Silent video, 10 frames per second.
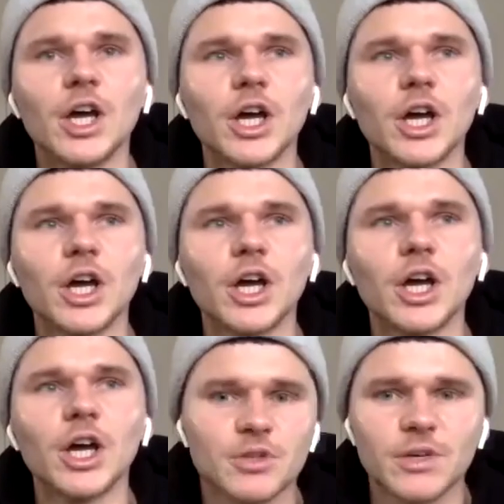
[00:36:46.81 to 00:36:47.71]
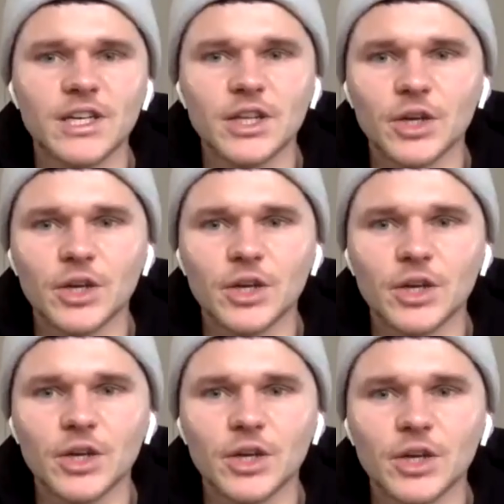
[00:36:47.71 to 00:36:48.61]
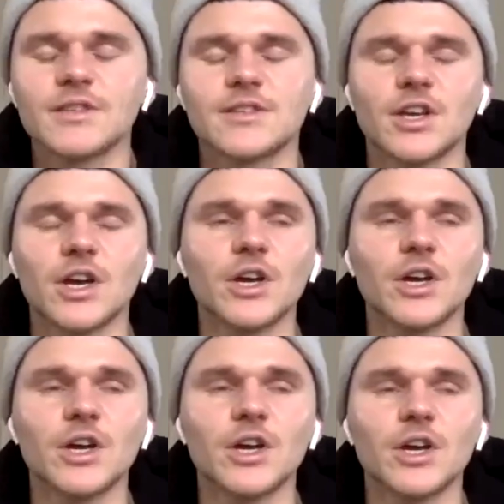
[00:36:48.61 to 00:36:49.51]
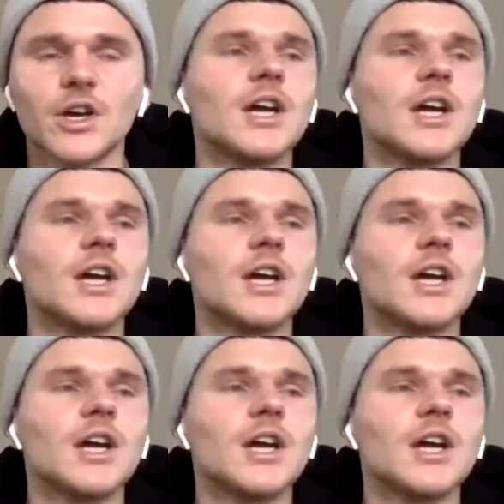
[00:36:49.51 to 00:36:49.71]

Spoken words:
the bridge between those two things. So